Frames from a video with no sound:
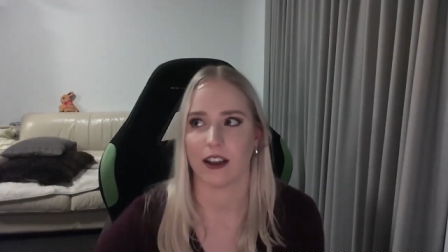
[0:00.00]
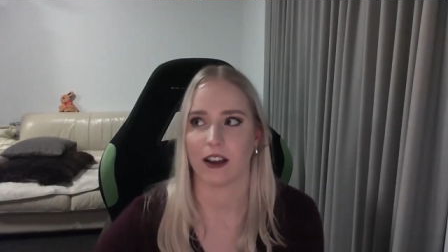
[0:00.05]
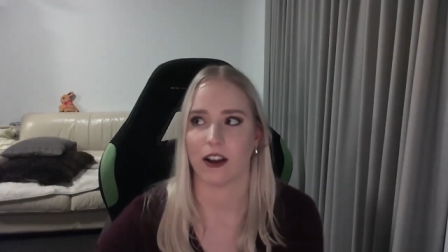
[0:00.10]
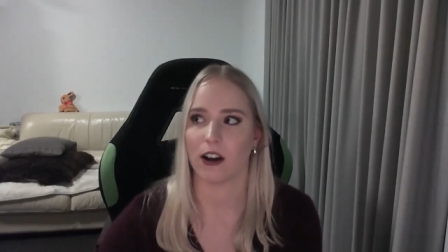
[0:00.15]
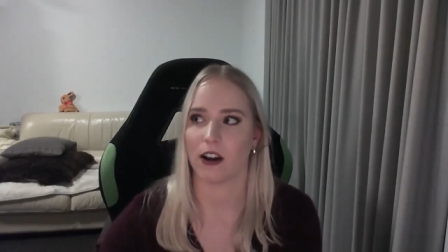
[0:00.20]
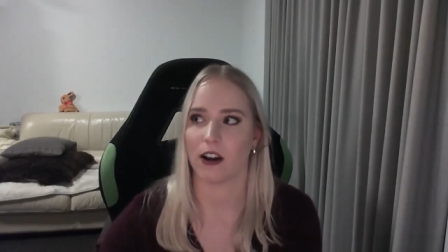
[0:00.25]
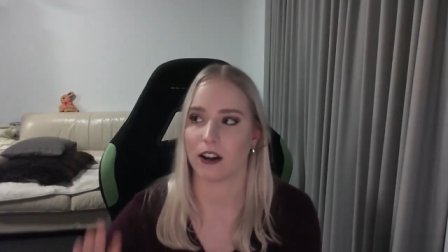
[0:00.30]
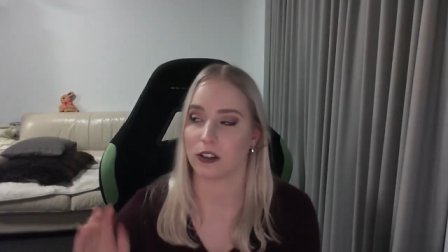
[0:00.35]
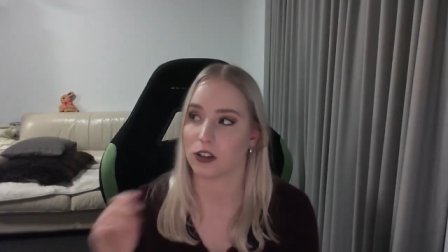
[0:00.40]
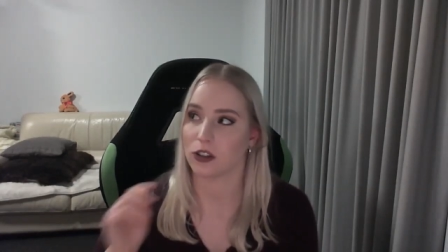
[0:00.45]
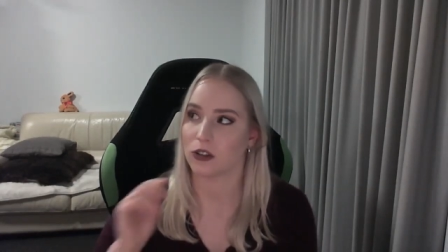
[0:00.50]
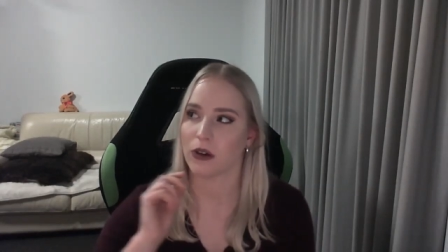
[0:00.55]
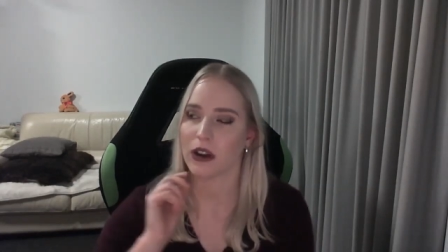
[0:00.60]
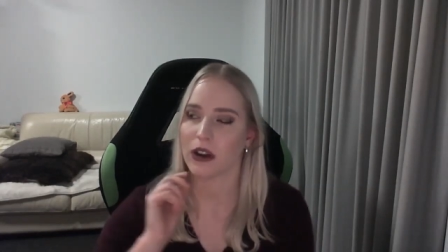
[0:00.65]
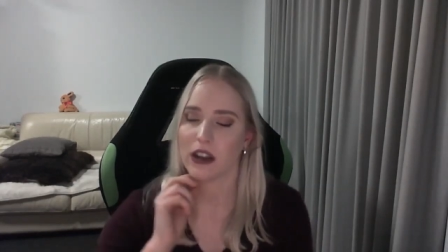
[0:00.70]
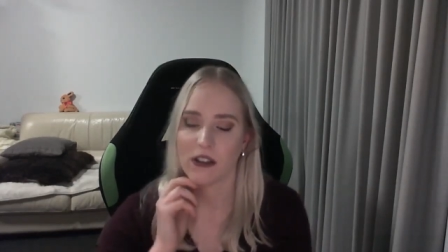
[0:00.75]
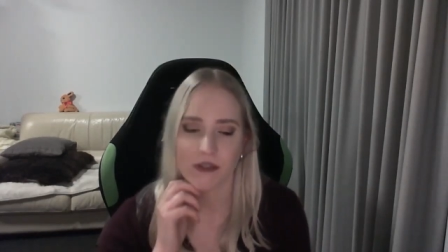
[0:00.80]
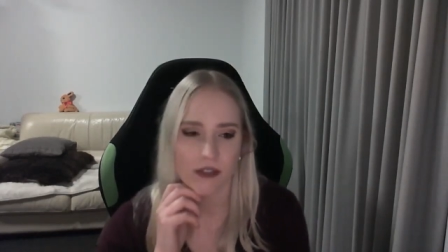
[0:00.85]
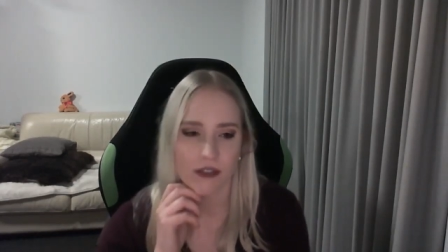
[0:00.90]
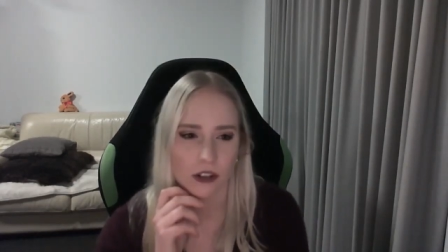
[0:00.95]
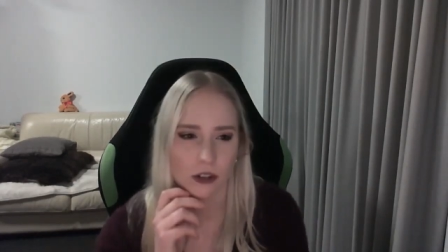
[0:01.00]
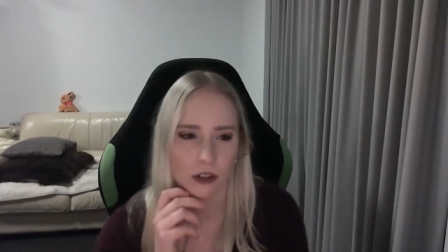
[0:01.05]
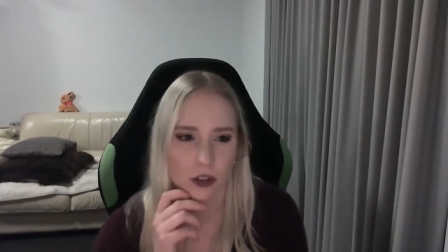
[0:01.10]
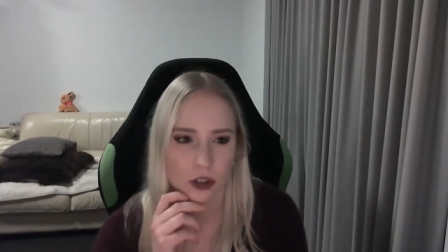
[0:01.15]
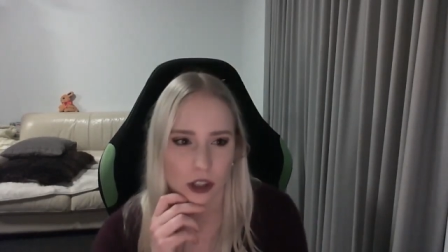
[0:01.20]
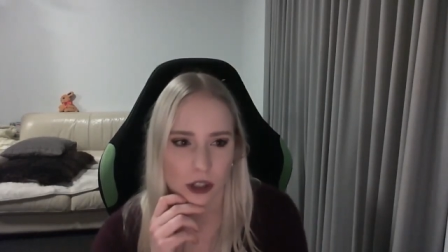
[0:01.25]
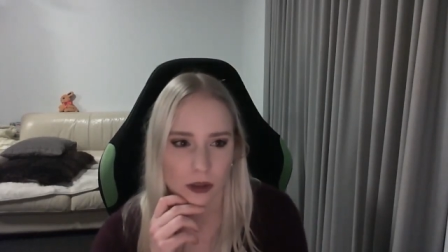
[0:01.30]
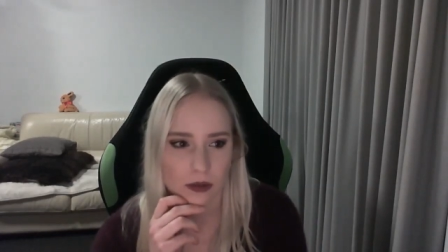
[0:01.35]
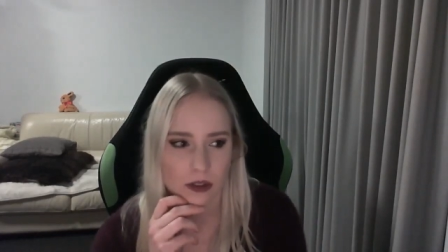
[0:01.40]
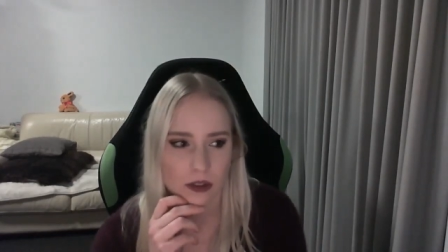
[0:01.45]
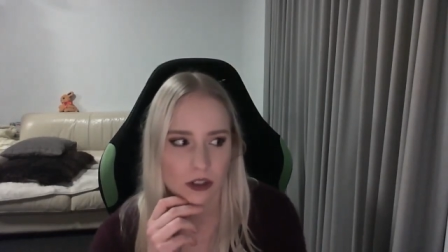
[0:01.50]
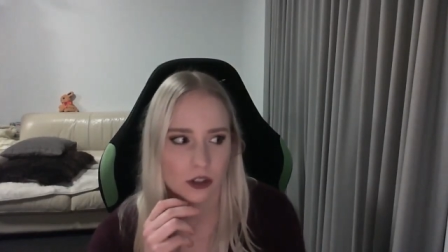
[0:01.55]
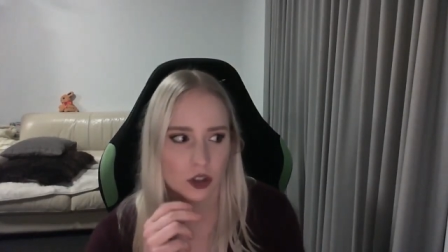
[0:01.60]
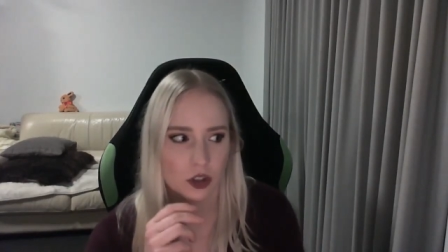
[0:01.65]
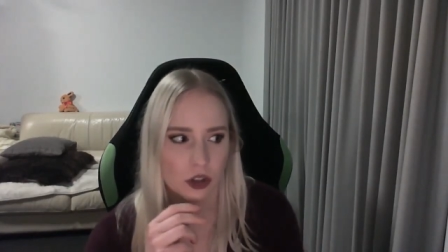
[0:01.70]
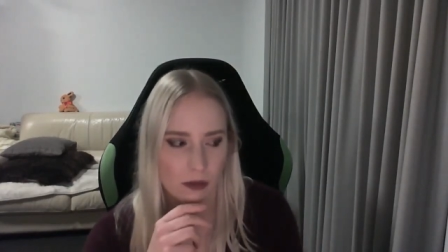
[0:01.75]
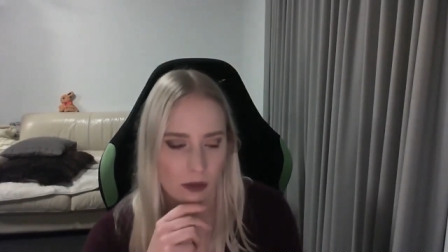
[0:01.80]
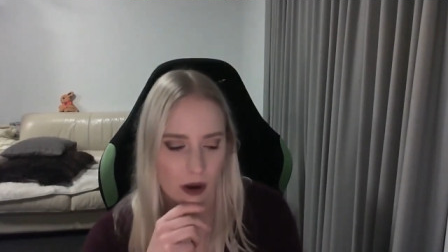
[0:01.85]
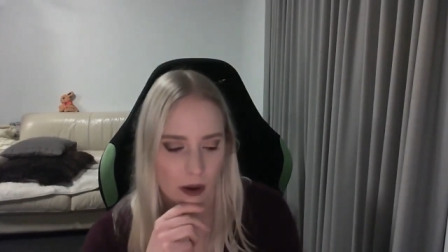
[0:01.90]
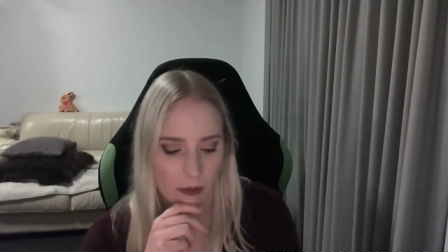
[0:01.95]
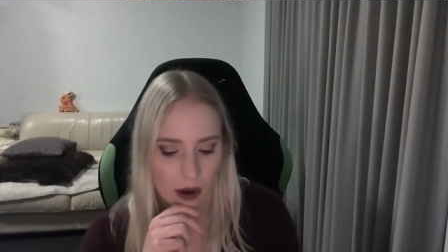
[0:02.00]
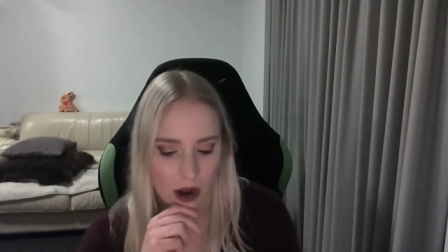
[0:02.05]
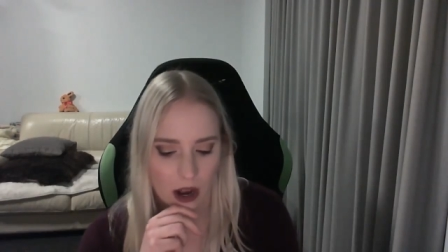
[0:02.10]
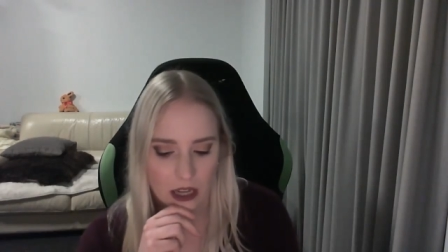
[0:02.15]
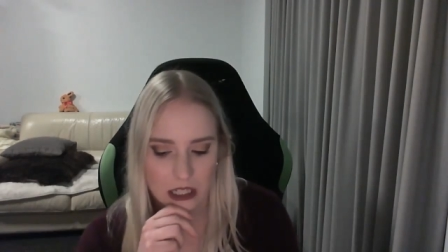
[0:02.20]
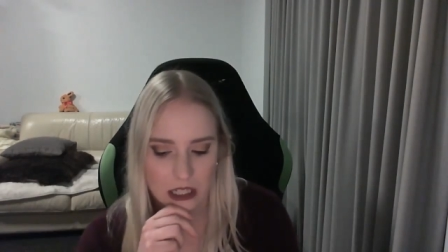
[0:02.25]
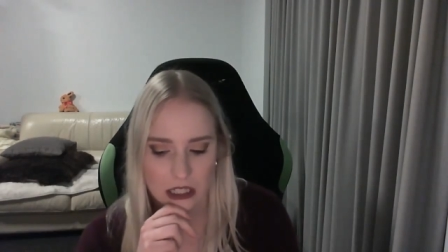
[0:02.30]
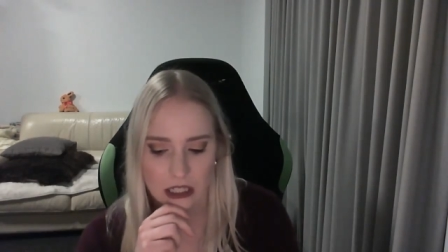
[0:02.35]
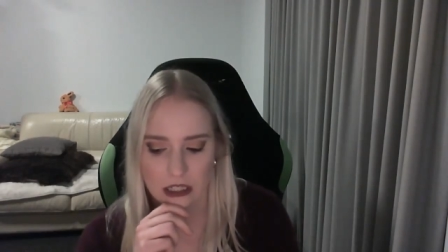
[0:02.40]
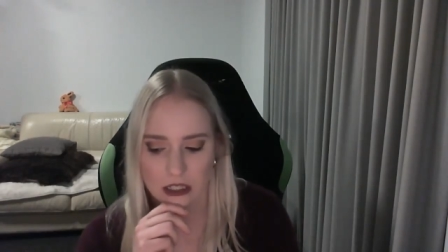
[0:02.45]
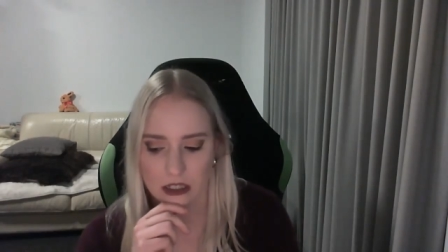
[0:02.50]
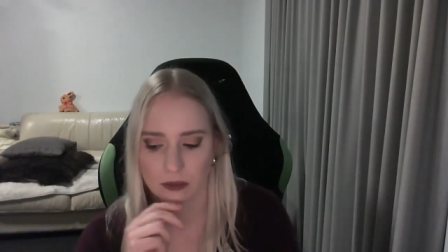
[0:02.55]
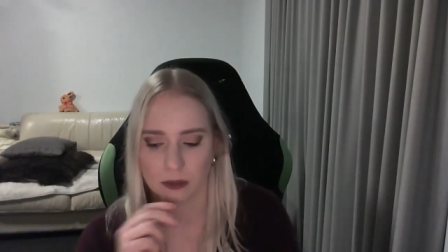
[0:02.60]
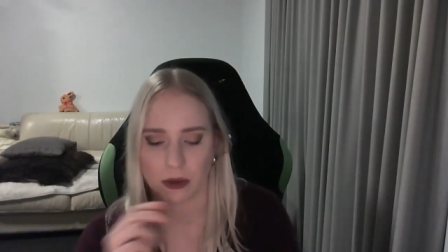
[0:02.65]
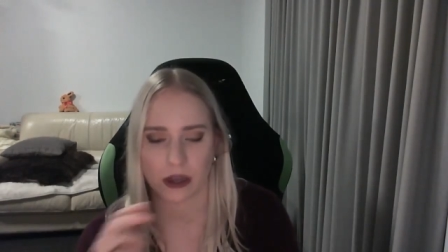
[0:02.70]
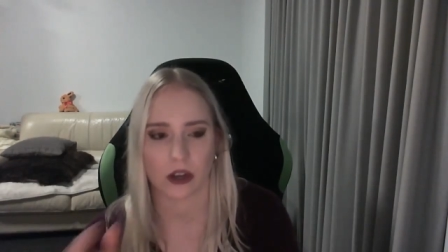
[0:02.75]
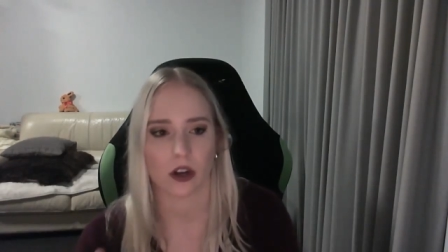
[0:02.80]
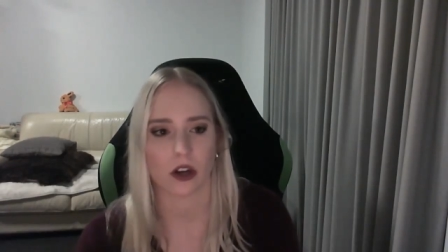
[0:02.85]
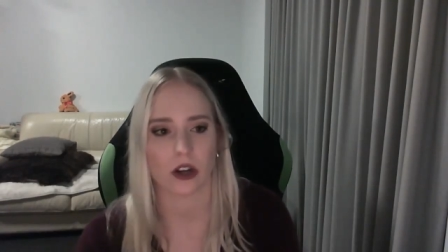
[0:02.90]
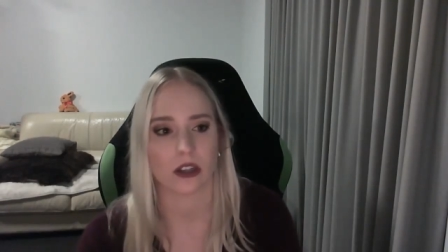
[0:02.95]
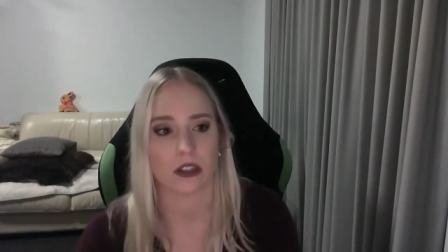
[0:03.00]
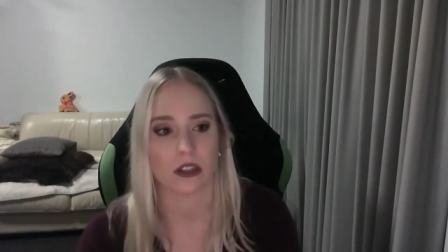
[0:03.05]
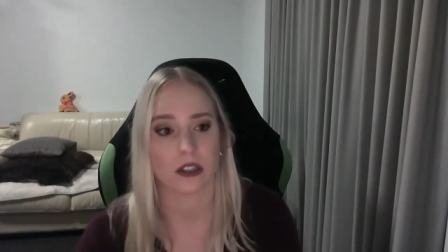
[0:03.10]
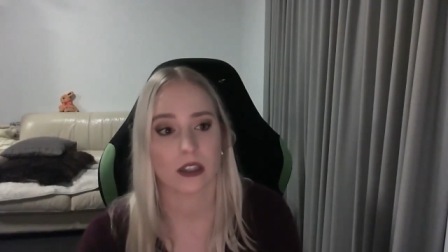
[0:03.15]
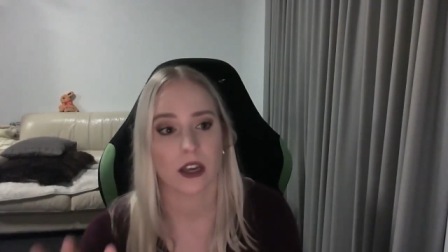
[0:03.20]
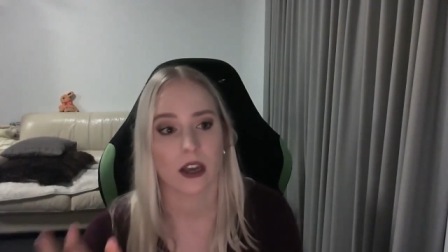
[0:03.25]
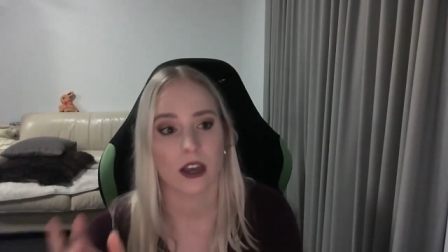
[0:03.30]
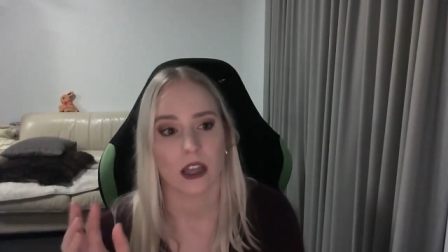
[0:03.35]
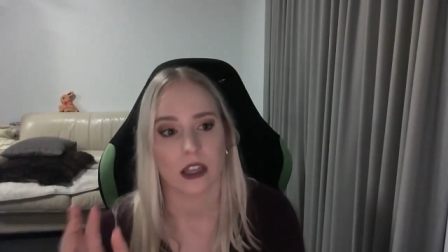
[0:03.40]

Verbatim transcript: uh, to any field trips during my master's because